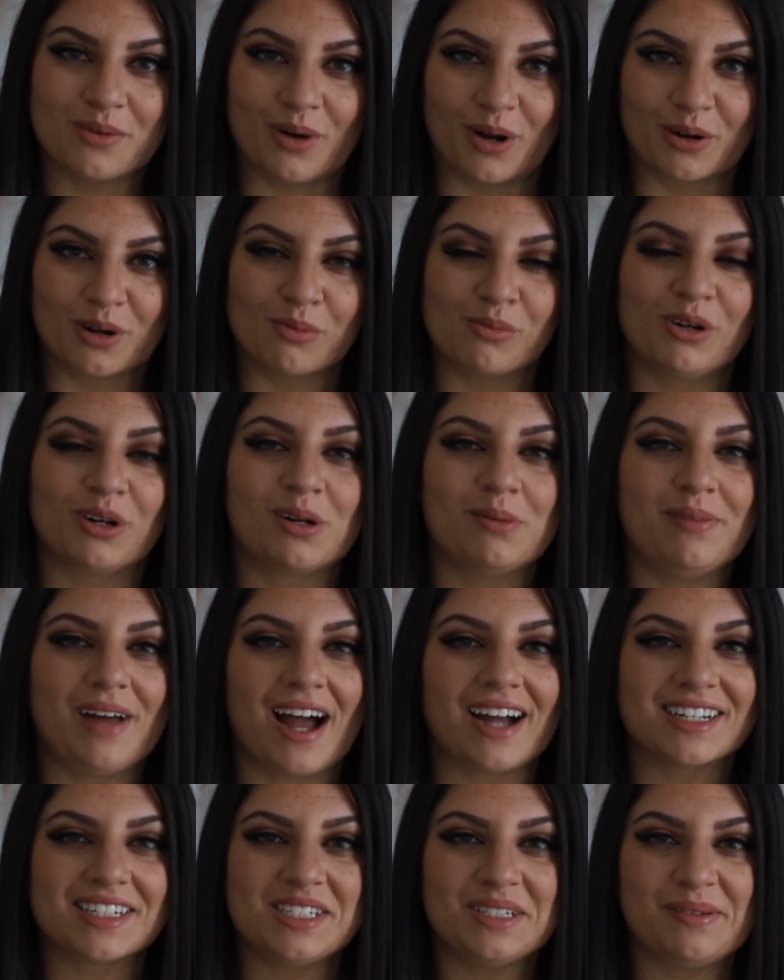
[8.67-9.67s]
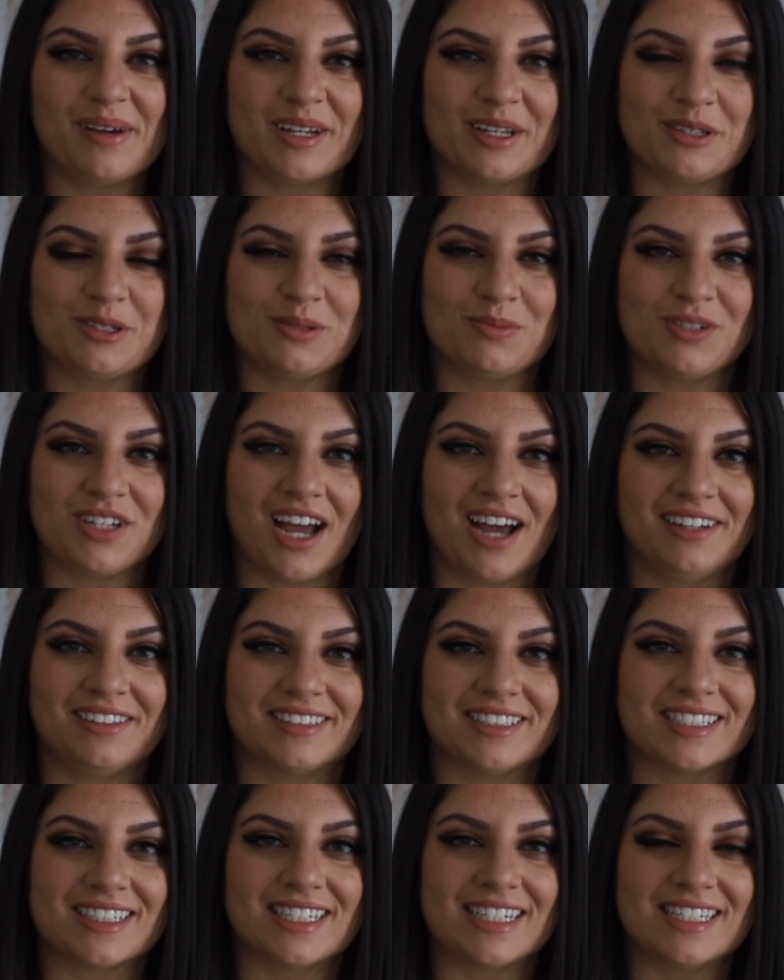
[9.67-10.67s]
Welcome, welcome back to my YouTube
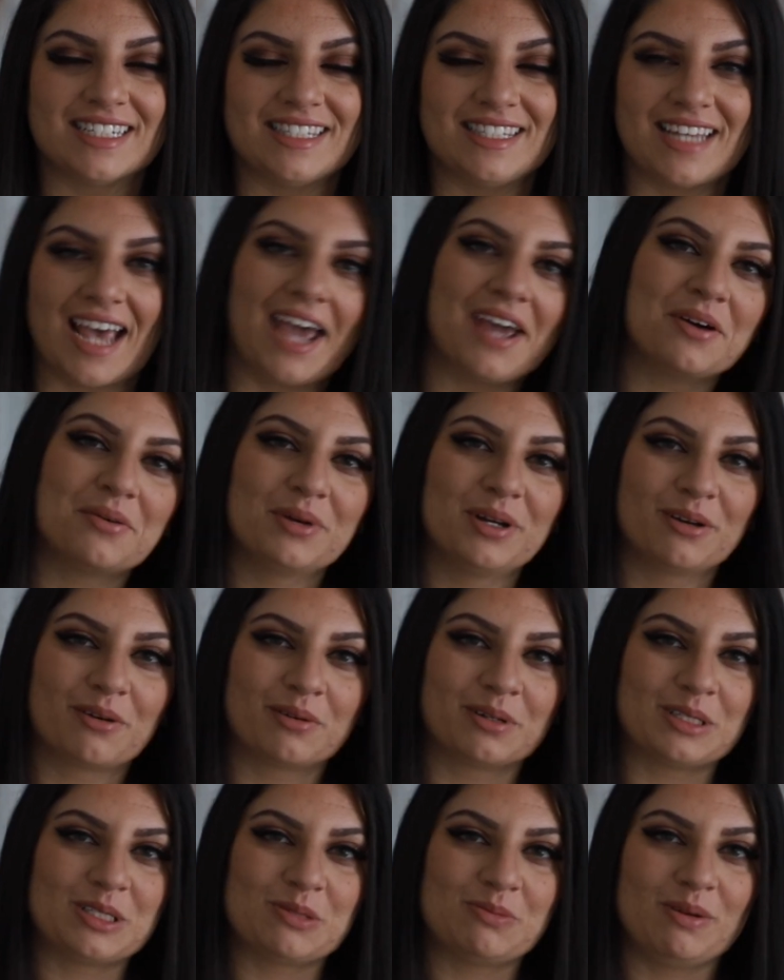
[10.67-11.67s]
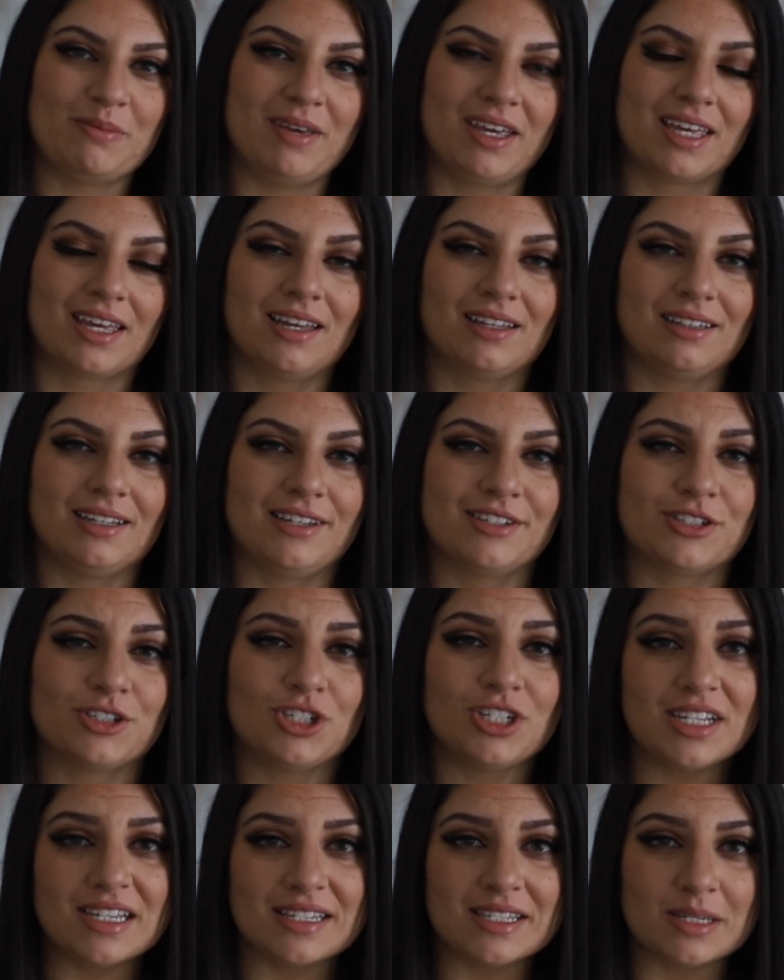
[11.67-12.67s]
channel. Today we are going to be making these
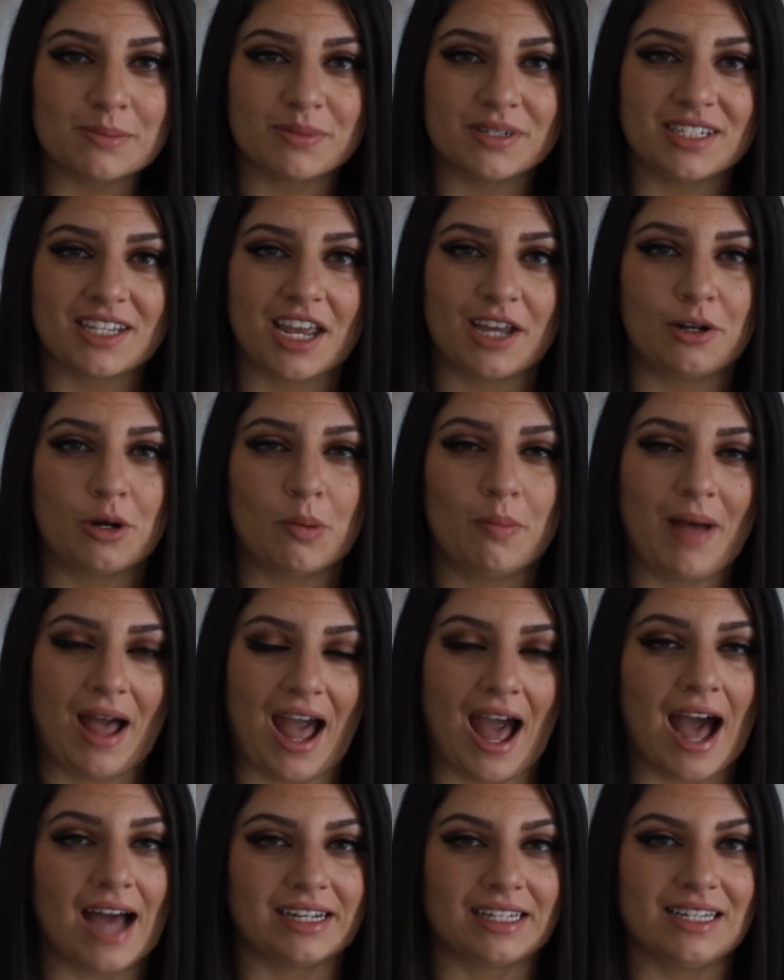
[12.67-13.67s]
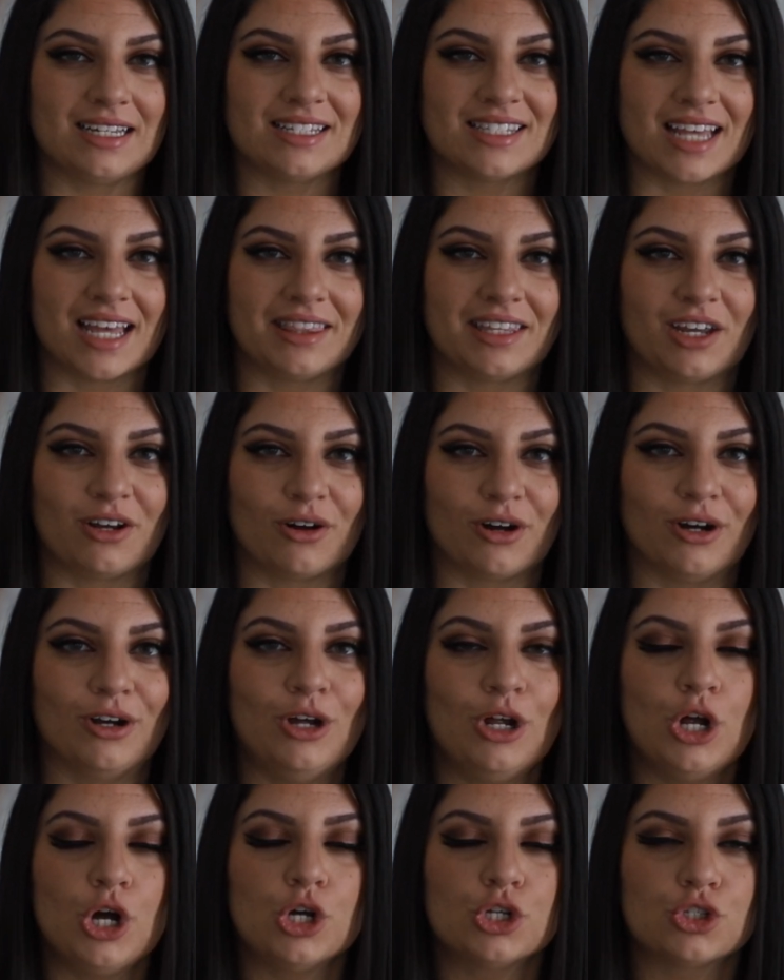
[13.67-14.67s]
cheesy potato patties and they are
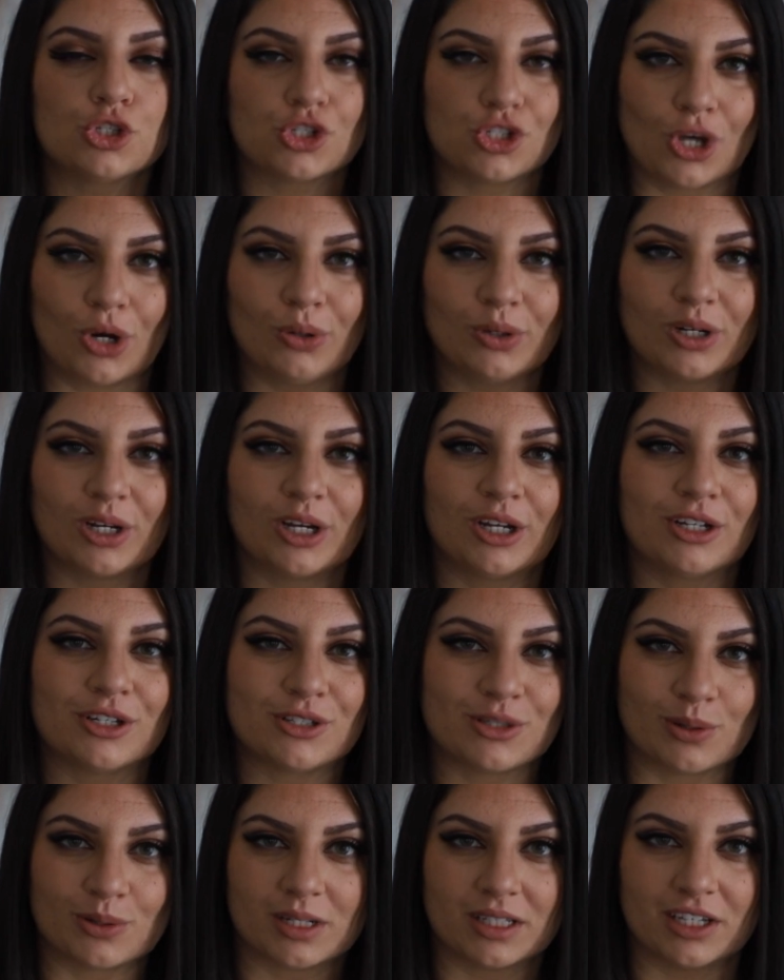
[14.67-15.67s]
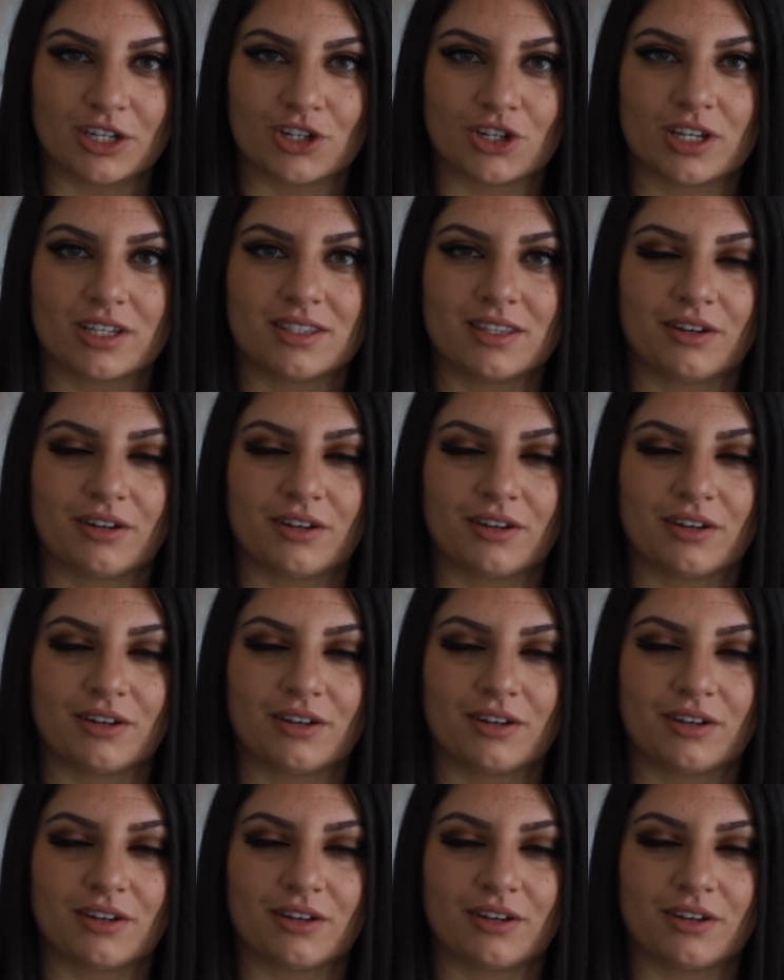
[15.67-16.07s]
so good, so delicious.